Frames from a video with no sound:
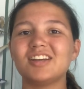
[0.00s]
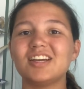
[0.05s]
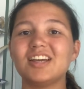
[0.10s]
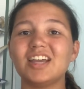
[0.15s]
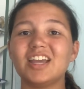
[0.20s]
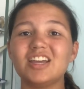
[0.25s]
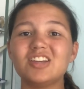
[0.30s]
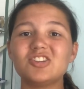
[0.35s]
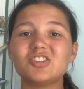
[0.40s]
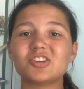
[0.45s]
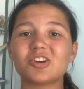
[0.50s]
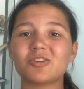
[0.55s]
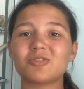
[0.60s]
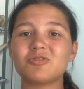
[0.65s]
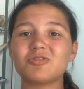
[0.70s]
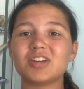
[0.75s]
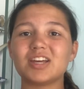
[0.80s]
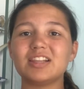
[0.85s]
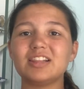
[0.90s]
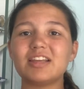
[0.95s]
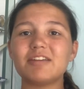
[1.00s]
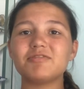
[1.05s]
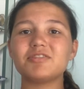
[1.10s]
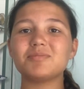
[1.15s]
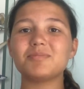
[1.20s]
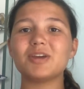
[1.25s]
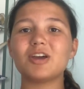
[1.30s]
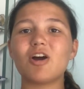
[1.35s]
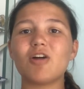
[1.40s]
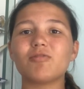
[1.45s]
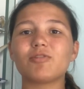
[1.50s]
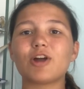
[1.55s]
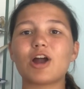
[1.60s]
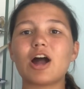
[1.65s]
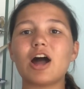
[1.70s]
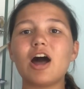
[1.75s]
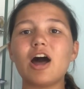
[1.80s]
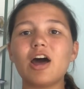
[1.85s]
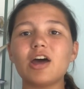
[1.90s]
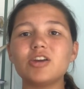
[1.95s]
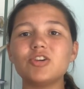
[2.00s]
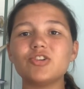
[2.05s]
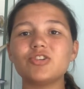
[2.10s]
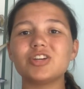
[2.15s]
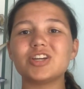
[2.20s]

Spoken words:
Each turtle can live to be over 100